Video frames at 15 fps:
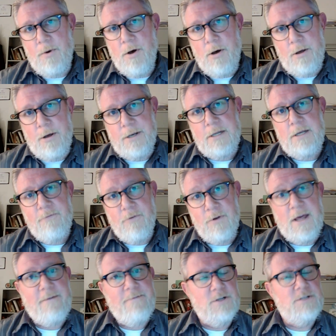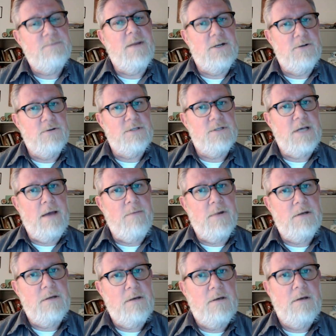upon for that first major
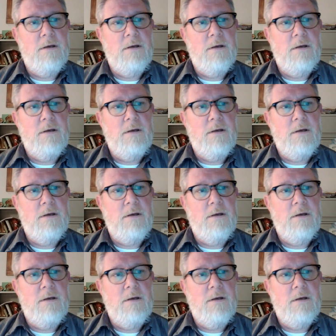assignment.